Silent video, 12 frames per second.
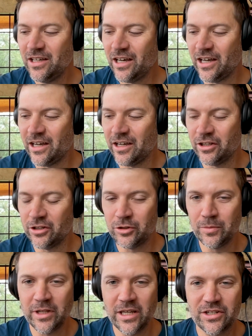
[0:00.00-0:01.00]
uh,
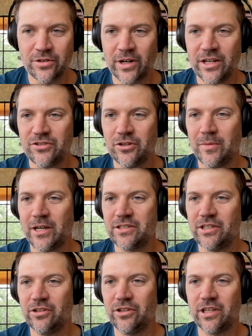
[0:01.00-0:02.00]
illumination, right? So I'm
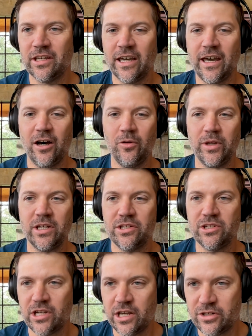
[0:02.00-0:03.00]
actually looking at how we can
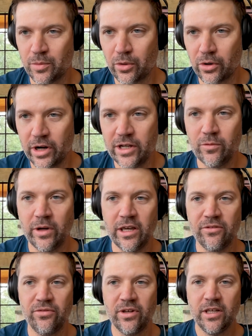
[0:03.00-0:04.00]
change a
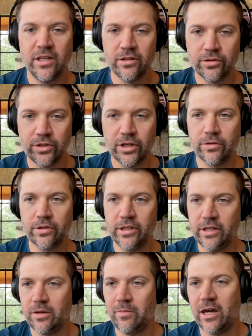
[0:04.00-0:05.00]
brainwave literally
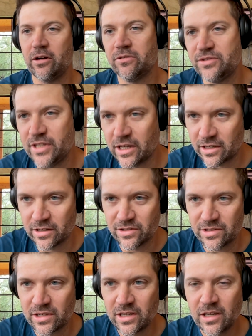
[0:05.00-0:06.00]
in a matter of
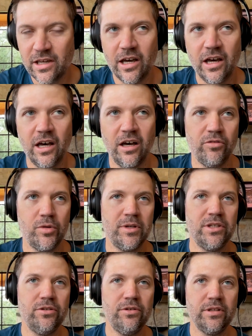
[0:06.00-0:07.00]
seconds. Uh, we've
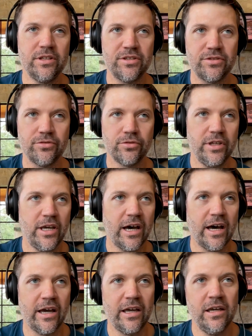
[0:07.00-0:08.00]
been doing this through the
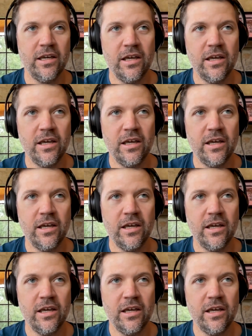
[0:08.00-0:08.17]
eye.